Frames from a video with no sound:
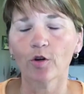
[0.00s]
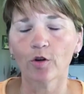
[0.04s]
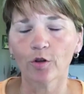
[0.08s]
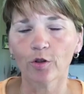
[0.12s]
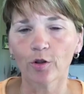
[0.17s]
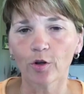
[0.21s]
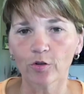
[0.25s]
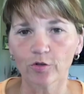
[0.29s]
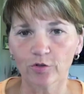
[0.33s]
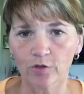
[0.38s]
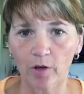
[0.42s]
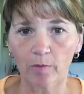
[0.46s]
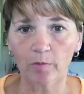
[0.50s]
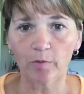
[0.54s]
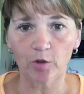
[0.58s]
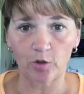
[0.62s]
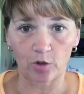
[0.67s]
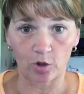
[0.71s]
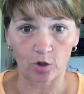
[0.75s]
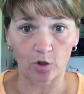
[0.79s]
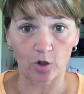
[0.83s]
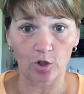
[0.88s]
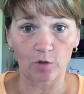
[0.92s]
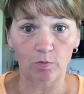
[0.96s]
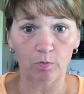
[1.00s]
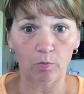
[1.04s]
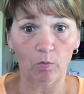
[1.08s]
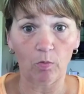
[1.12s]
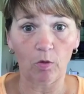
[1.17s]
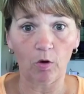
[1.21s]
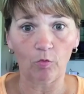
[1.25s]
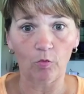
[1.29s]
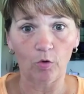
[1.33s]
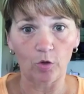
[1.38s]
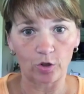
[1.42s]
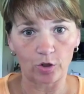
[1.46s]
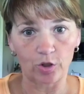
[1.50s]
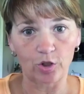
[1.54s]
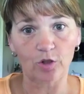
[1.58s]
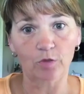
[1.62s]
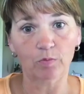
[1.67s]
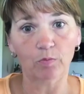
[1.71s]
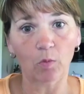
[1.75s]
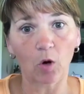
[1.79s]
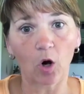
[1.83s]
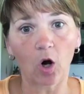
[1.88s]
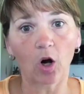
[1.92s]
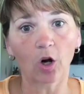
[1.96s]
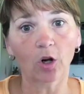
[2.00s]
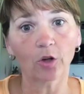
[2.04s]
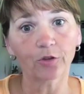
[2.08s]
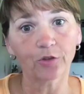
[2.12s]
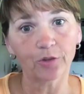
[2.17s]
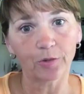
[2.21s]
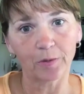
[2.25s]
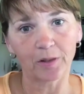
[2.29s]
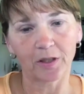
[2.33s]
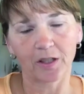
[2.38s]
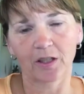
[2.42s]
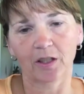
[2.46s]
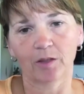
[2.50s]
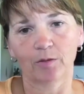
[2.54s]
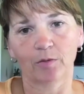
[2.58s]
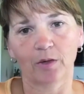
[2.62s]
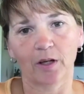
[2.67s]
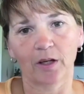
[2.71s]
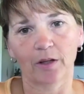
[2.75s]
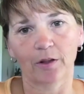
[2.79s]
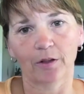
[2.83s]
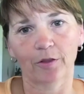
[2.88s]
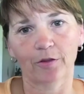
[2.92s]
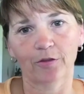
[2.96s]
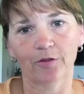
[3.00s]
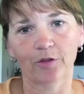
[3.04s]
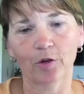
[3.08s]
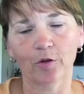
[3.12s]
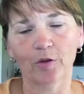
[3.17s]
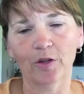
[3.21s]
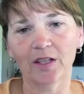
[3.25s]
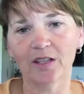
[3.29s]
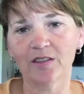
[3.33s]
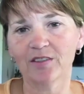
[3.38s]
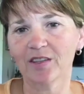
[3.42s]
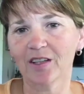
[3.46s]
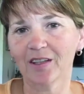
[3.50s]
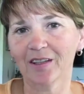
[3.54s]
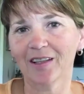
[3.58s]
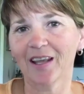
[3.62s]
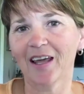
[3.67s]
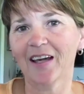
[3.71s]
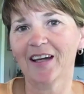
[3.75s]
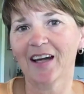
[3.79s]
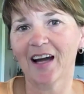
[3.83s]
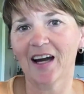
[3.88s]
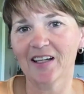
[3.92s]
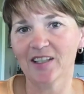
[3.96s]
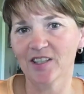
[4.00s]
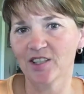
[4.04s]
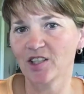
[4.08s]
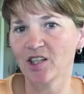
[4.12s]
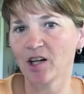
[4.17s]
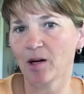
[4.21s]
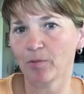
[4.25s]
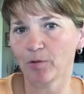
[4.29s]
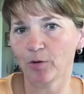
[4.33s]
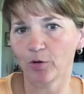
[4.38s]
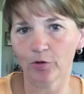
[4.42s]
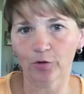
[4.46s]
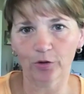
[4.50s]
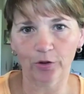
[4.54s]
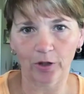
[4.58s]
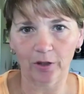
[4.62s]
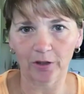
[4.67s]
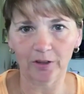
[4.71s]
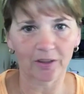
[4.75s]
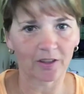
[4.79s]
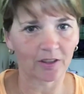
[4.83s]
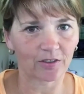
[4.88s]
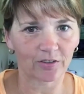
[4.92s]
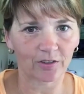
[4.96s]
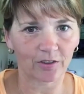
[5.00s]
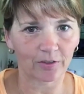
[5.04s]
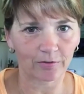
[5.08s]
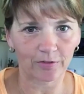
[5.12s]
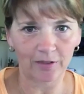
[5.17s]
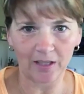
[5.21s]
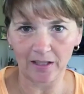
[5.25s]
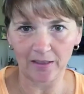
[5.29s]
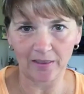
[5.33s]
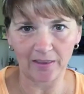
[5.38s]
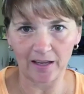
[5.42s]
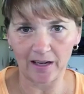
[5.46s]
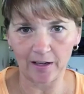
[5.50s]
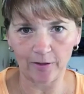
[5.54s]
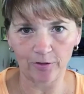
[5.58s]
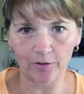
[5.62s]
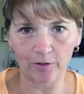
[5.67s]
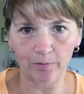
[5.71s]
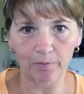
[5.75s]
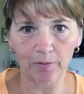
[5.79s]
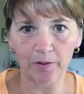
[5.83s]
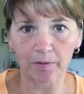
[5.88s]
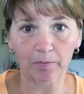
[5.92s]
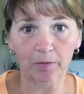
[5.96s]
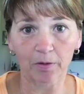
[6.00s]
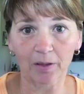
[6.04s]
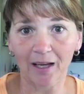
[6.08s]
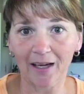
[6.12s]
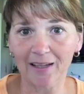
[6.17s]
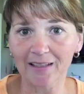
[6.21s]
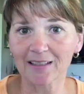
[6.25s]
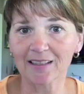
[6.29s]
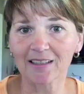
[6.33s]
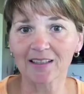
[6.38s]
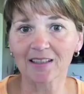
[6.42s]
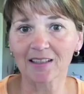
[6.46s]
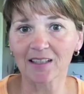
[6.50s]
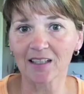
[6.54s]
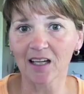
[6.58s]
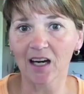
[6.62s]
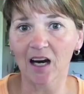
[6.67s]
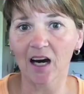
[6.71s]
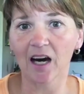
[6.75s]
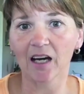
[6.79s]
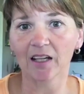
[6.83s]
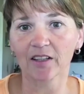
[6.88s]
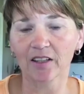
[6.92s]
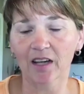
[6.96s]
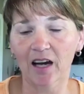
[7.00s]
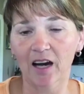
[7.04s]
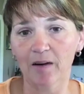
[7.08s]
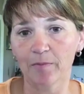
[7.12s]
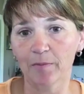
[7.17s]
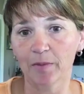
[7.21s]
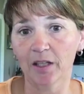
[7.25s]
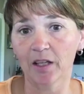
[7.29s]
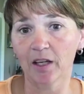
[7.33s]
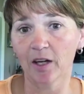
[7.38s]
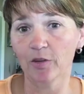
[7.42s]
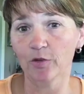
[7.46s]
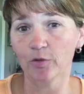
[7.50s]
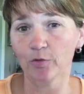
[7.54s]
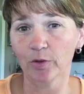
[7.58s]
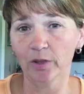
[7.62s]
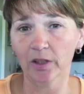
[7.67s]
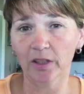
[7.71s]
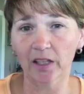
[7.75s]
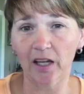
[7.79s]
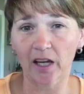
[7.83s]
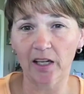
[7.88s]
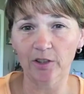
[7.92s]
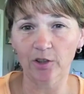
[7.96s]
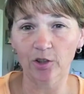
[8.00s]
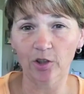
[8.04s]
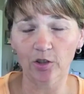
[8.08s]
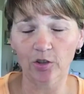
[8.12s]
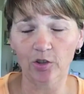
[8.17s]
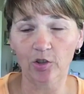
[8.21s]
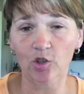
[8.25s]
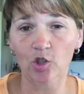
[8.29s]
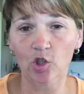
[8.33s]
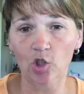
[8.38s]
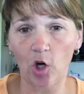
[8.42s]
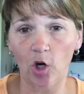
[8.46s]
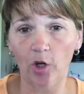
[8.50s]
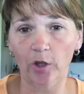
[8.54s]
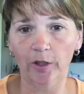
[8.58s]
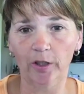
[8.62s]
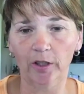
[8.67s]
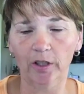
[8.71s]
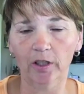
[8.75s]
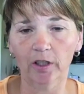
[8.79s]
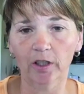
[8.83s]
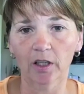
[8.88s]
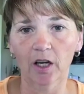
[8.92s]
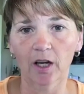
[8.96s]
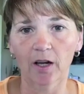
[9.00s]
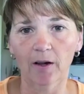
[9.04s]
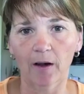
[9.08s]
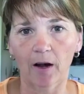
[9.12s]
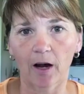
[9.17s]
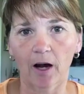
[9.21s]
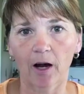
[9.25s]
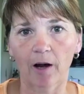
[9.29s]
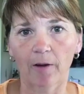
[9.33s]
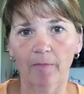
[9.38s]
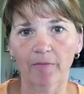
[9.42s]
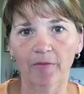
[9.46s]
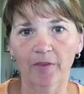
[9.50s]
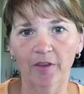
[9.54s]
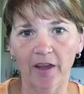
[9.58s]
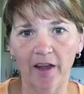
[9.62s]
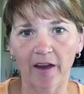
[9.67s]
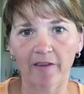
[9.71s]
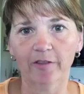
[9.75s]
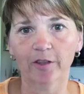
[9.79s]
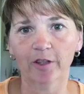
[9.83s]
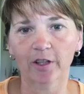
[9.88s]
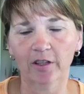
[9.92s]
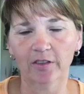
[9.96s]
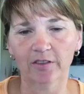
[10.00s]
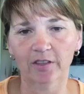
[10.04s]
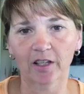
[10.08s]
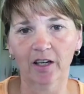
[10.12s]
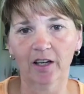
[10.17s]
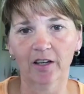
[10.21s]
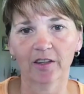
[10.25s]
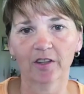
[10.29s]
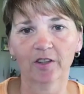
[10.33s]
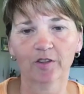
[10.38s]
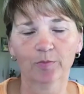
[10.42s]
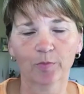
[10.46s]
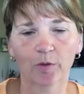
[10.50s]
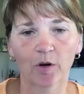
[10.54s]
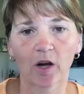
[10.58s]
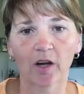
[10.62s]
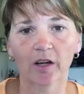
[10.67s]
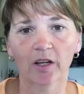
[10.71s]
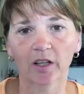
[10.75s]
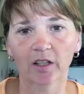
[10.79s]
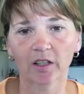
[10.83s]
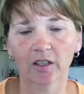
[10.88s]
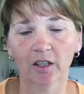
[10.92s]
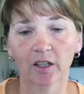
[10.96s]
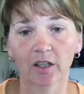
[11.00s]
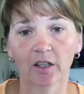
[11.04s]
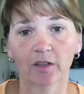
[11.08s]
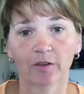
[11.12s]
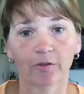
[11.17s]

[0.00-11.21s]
those numbers were small to begin with. So it isn't like I doubled a list of 10,000 people. I did not, because really I just started the advertising on this product